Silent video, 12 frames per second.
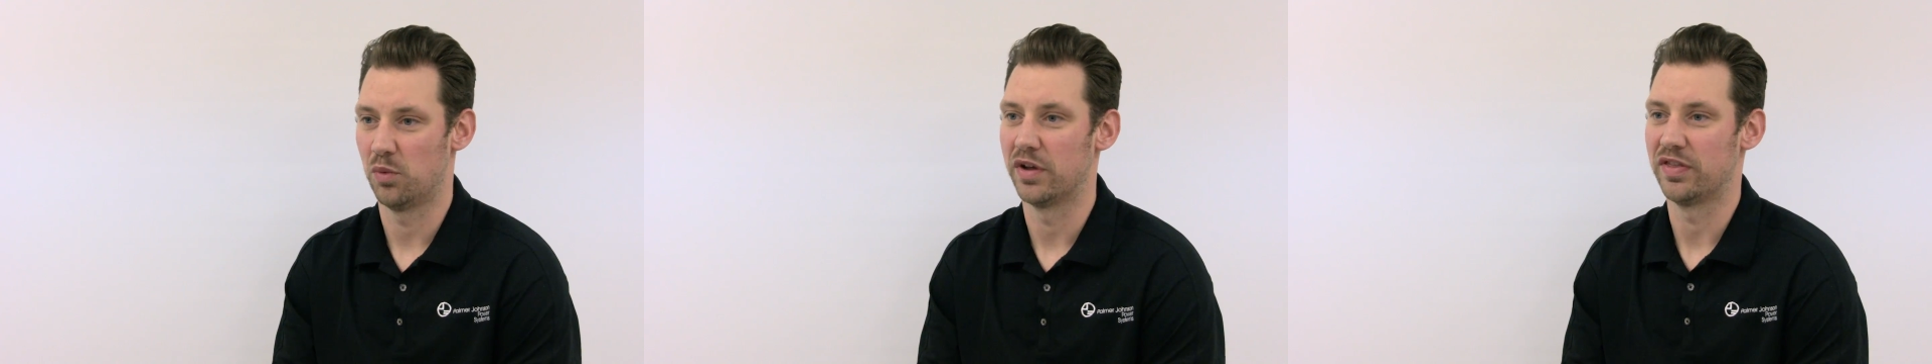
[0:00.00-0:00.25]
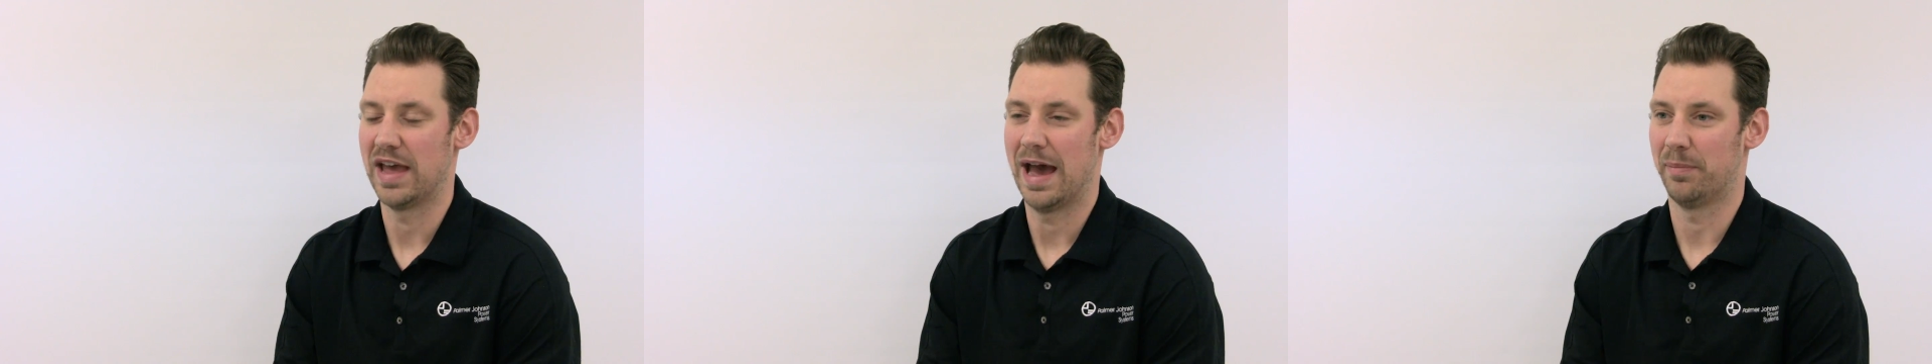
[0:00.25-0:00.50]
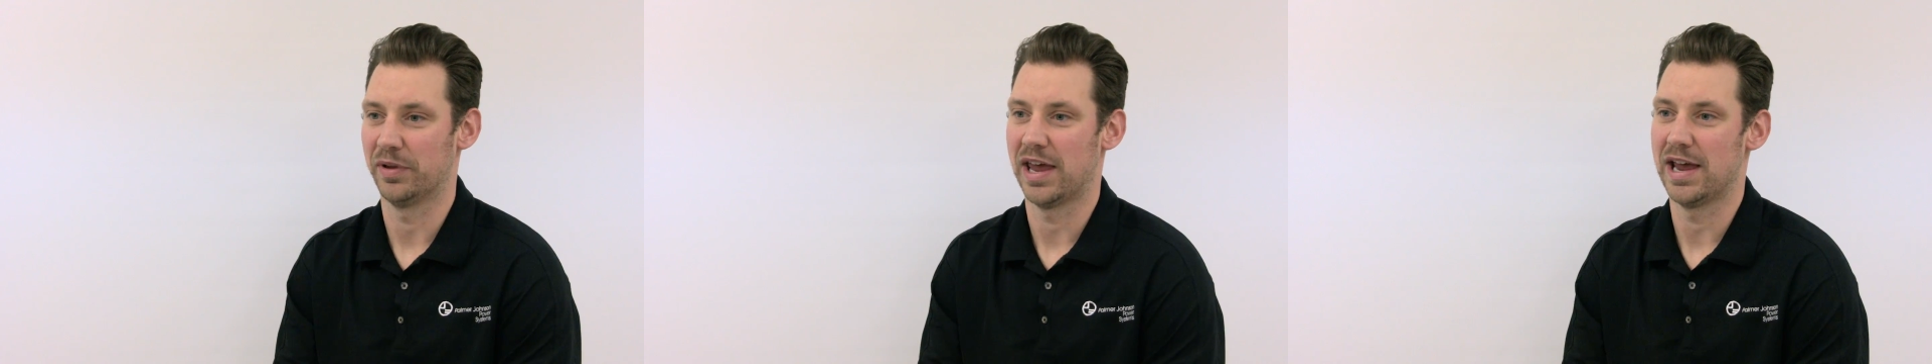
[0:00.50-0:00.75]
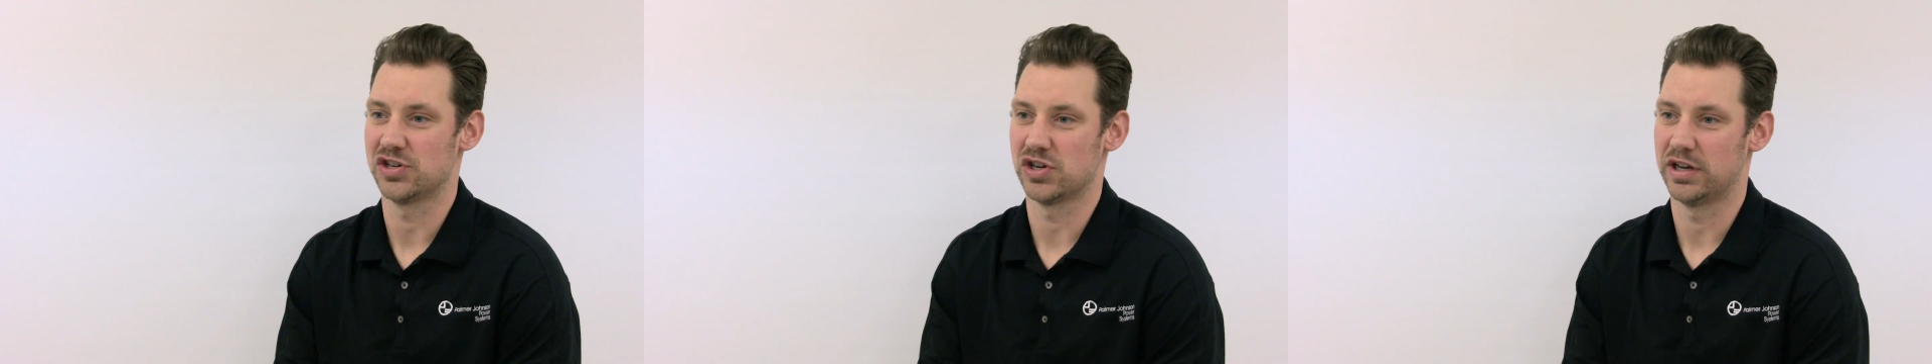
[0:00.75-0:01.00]
what the
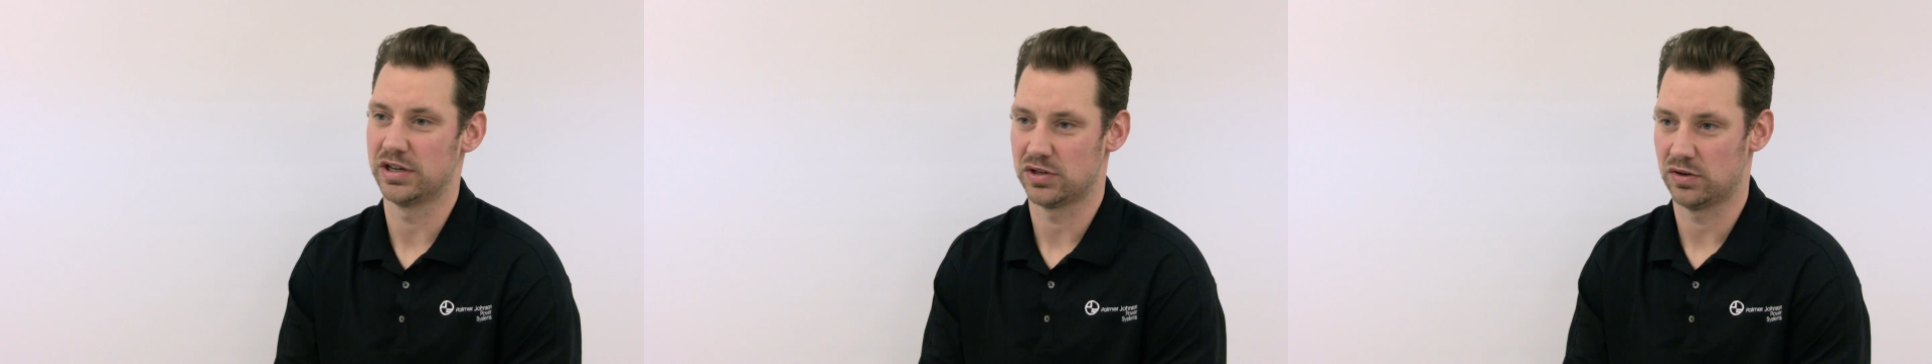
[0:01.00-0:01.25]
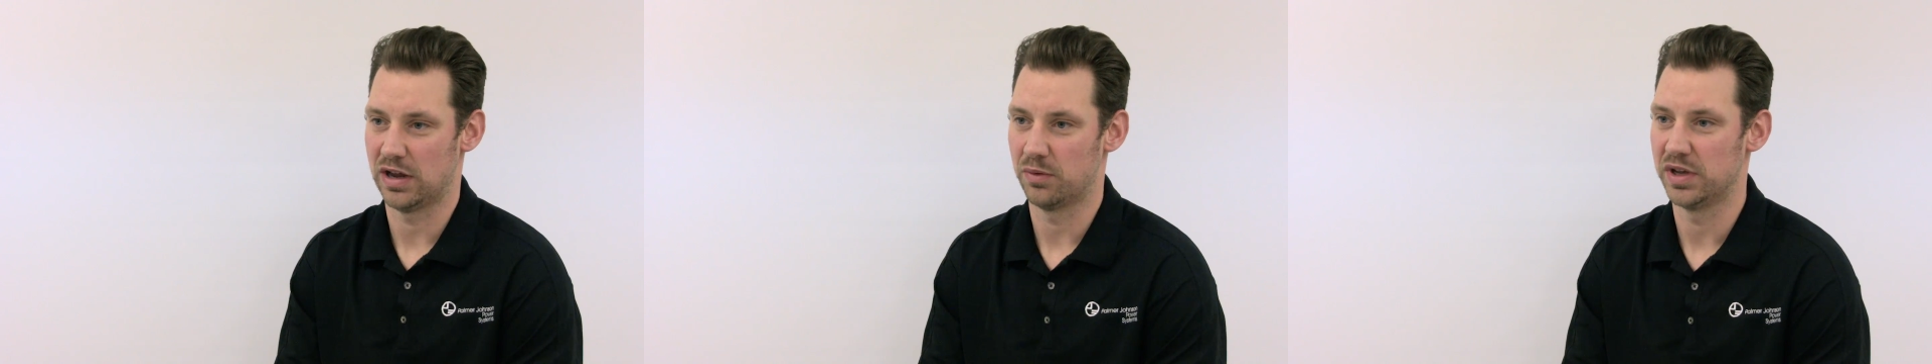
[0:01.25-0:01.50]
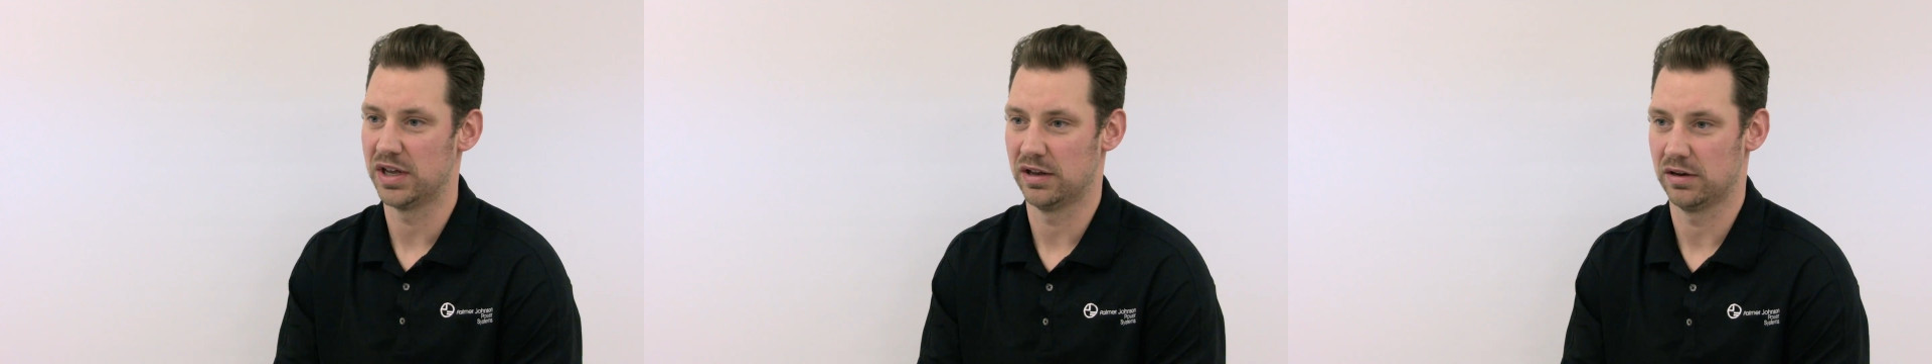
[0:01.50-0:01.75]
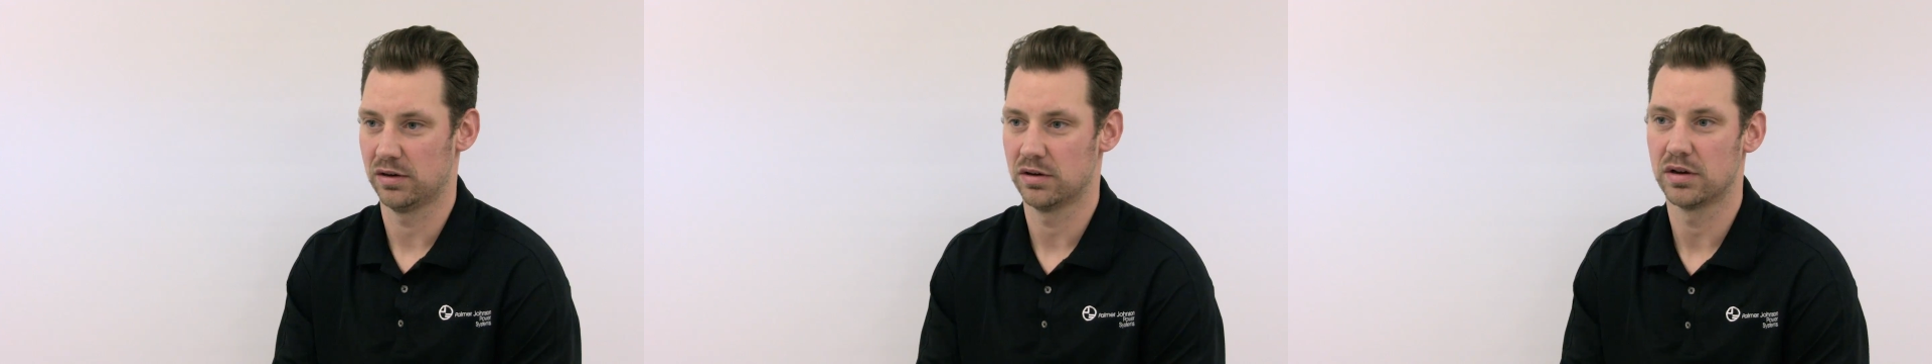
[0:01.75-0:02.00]
application is so that we
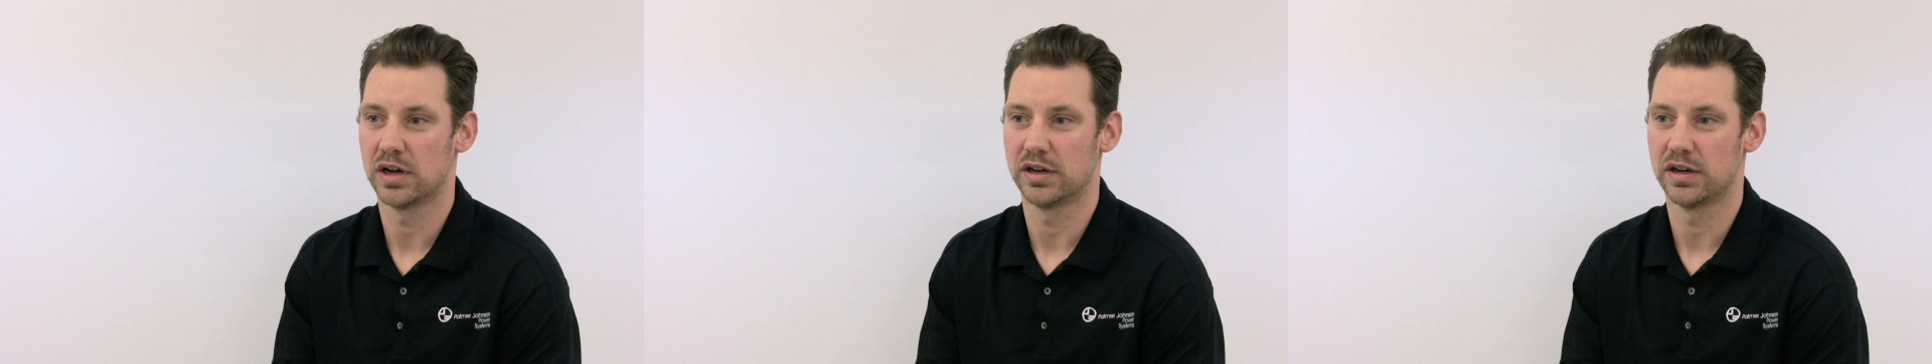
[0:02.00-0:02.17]
can